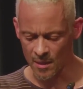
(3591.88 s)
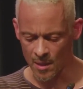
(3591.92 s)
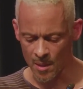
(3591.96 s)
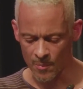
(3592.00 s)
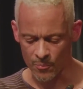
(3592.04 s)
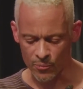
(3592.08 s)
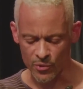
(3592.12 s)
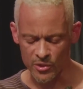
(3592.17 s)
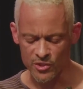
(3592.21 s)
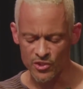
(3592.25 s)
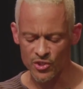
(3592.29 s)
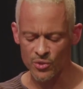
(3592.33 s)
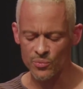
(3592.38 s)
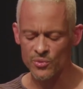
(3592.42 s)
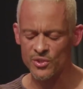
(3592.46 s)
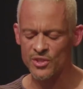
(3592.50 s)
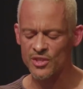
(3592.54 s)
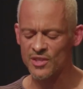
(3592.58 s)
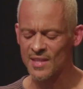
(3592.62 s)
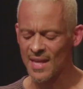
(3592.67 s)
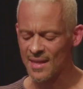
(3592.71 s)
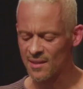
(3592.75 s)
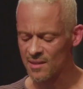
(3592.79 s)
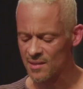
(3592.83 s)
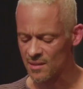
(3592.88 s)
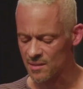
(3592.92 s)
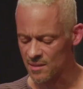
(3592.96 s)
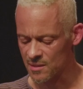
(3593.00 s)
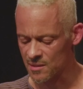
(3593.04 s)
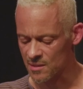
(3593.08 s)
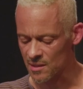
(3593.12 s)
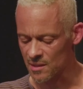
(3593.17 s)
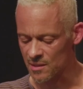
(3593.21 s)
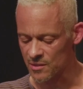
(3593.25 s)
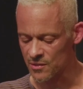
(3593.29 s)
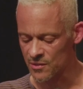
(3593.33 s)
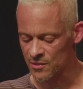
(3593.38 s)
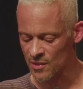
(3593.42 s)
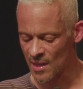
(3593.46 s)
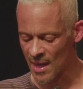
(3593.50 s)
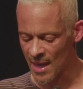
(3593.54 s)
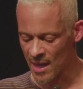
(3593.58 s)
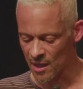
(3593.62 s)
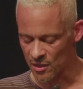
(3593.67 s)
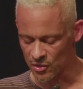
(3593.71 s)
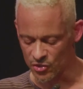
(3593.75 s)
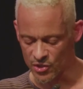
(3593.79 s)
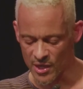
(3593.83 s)
produce sentences
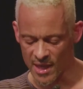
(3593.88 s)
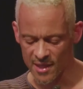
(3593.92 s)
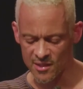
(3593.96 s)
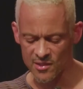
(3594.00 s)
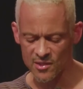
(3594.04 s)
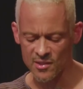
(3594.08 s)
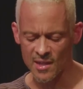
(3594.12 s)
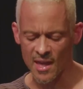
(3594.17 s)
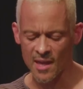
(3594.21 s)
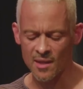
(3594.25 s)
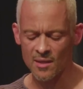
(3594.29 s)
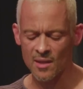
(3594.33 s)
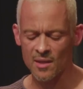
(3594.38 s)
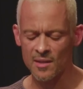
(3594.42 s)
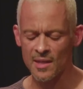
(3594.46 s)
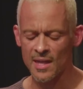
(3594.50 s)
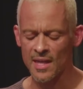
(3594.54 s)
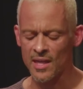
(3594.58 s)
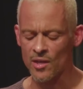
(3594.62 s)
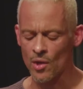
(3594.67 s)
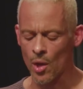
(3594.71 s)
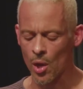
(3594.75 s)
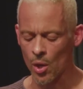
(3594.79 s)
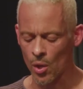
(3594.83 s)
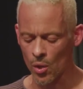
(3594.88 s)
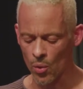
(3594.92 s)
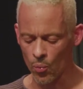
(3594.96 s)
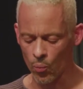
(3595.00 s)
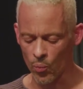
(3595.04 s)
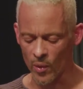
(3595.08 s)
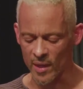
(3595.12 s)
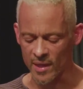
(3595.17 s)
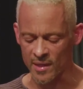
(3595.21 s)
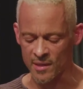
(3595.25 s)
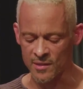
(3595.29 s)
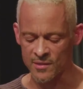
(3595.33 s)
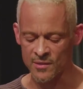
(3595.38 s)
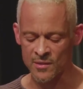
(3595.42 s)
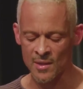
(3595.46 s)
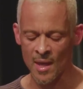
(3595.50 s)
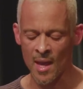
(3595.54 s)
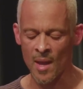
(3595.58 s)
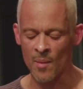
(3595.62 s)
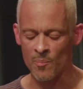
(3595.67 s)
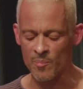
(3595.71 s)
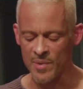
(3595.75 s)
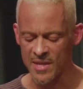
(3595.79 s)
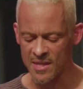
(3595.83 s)
gestated in always,
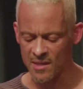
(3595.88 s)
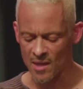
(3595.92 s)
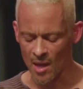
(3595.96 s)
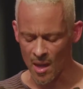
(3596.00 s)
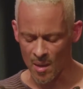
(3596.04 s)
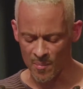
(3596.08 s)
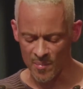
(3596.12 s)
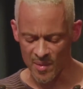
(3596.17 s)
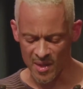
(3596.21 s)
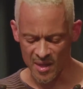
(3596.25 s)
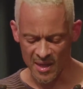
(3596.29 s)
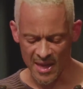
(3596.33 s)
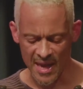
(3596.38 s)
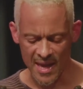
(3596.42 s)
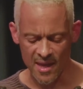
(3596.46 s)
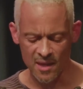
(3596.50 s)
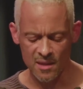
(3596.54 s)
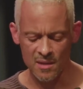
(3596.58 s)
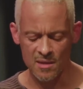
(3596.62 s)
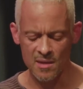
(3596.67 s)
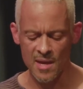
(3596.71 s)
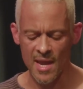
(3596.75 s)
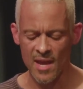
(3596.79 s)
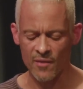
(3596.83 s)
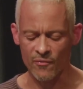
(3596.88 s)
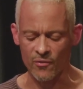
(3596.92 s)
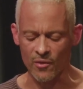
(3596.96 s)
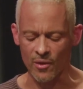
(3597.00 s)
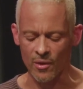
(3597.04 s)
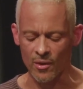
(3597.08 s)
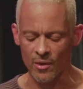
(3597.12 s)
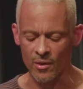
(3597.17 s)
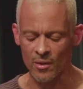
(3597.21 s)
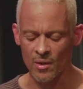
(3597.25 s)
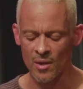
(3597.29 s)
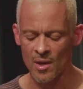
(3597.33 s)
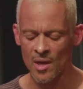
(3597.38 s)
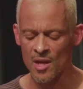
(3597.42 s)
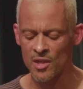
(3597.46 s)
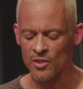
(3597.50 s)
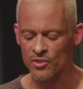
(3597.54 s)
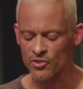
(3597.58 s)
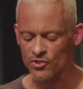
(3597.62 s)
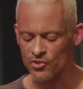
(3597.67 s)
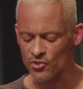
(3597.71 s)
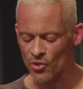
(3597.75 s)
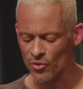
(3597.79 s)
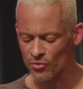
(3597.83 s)
becoming and never.
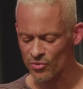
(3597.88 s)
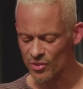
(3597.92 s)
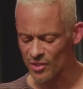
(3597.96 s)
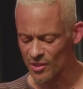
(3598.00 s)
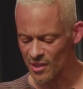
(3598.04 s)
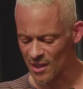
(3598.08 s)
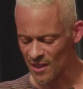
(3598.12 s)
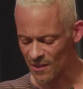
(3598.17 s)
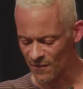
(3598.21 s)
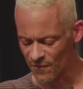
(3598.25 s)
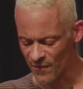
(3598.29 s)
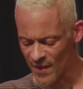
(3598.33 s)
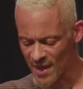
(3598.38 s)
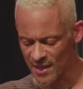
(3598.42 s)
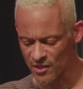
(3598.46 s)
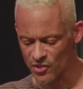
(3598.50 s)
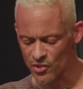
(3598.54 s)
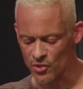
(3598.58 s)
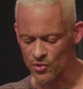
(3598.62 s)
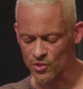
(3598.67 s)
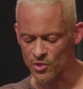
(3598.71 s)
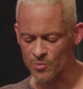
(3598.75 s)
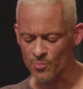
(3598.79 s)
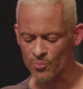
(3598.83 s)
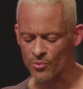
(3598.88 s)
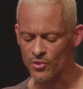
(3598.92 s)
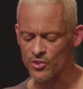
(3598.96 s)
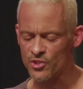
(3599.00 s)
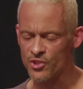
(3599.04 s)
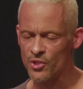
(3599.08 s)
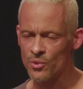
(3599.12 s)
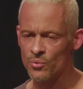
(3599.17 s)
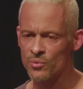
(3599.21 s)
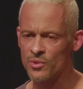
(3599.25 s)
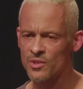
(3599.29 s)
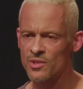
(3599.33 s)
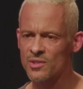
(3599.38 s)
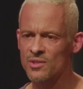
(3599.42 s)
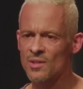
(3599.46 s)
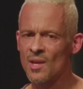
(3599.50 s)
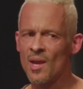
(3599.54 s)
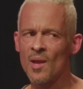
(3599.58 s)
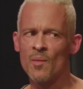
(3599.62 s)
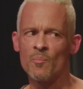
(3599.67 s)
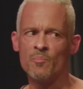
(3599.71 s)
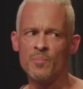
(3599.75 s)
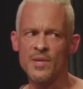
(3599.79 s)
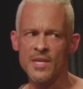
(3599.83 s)
Certain conventions produce
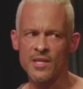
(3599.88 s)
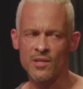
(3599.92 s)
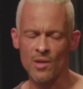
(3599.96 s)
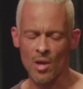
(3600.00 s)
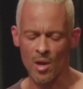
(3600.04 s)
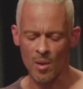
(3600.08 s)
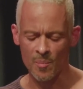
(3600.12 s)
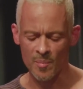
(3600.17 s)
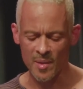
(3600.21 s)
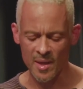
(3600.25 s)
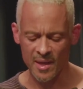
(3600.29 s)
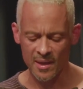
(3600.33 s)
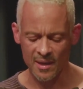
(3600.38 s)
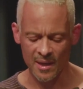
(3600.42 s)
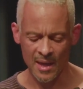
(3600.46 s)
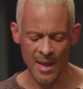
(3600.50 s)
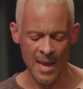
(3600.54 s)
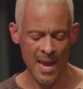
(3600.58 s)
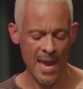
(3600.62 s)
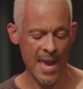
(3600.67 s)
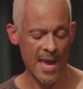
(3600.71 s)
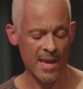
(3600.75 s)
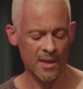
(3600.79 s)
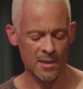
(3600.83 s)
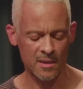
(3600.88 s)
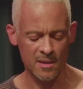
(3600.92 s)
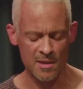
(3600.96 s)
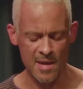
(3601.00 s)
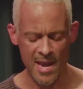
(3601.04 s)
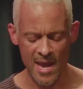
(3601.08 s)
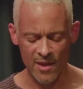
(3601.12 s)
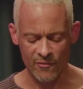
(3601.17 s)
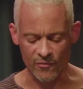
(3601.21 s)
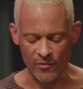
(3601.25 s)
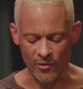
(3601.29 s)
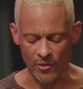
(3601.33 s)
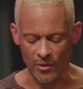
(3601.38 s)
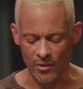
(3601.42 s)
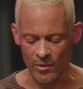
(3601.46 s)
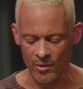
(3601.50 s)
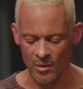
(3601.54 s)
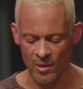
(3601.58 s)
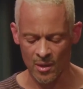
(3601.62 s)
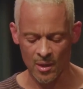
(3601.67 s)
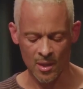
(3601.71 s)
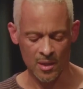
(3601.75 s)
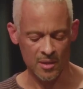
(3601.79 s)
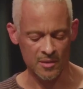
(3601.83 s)
becoming and never,
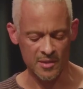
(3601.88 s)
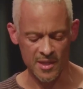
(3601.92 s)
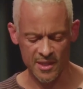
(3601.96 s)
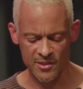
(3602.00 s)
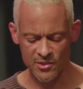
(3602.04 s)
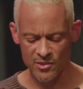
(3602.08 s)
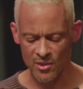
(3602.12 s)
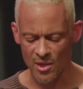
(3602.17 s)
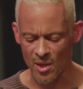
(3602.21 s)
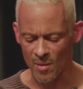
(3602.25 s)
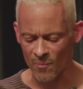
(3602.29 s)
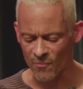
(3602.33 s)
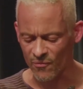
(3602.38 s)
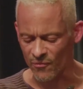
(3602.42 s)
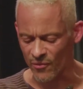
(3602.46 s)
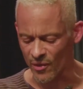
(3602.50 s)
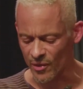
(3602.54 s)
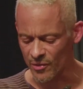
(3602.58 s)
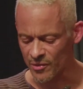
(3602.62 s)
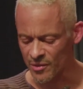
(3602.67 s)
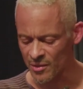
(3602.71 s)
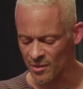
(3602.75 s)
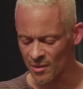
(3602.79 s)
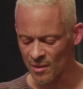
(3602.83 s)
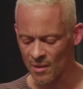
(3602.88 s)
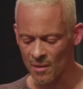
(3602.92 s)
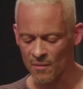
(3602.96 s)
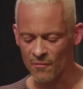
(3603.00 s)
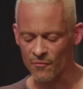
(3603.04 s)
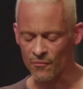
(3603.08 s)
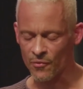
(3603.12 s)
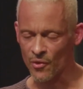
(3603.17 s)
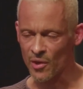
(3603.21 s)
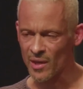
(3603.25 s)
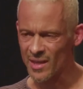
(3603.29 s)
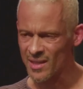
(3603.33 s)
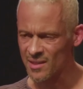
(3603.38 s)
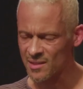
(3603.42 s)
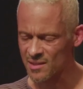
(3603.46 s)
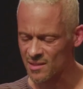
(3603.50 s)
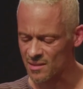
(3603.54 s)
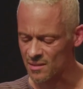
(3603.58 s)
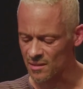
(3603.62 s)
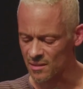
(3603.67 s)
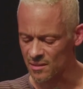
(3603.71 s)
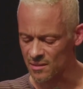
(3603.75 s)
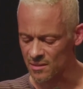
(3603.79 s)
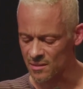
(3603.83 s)
discomfort. For
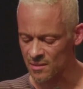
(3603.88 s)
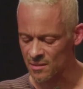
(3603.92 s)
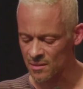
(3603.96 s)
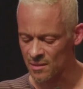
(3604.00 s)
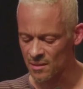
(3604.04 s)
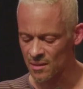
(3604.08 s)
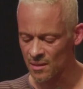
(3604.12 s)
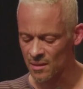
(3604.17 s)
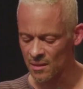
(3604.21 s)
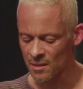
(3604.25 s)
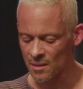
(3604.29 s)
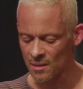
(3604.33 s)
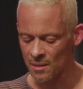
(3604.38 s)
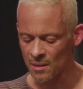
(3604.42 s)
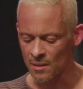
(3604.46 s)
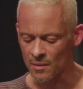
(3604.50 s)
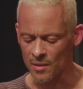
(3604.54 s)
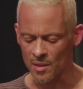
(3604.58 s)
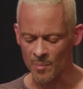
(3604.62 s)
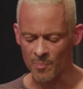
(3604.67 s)
instance, the